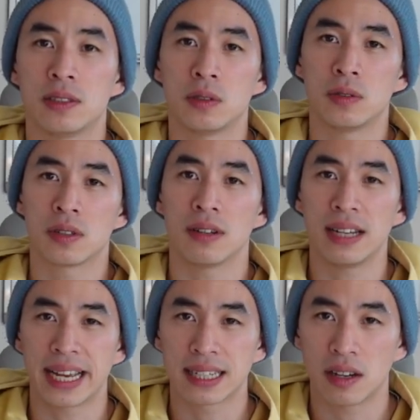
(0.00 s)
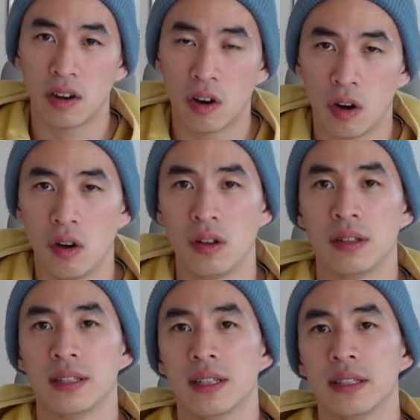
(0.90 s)
to collect
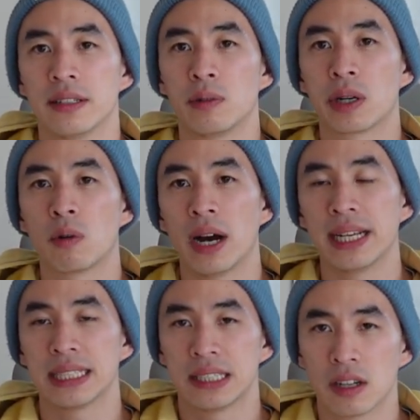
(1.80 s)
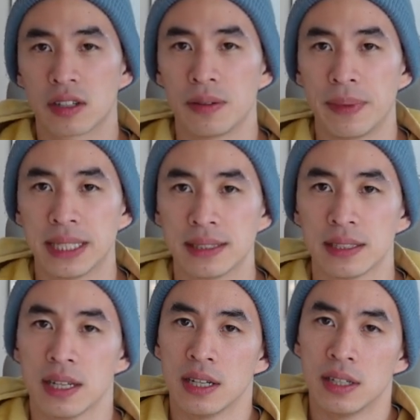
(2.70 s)
all the required
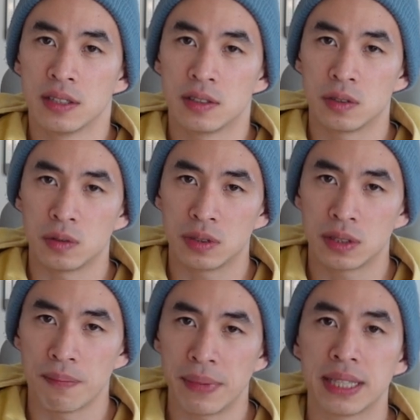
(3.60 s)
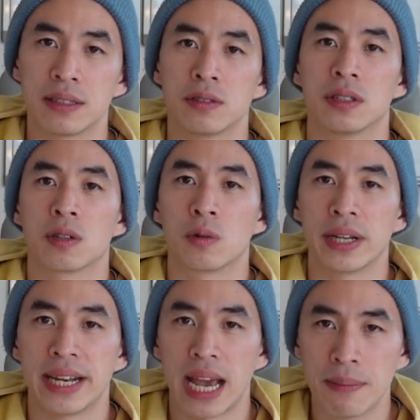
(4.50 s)
documents to submit to the
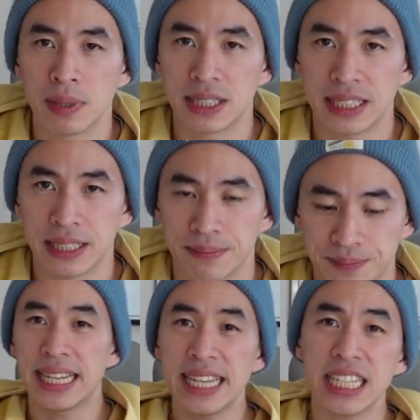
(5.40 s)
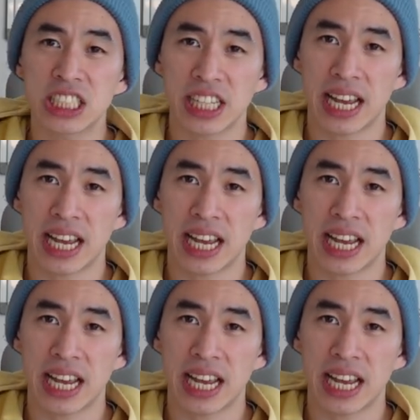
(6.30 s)
Korean embassy. And each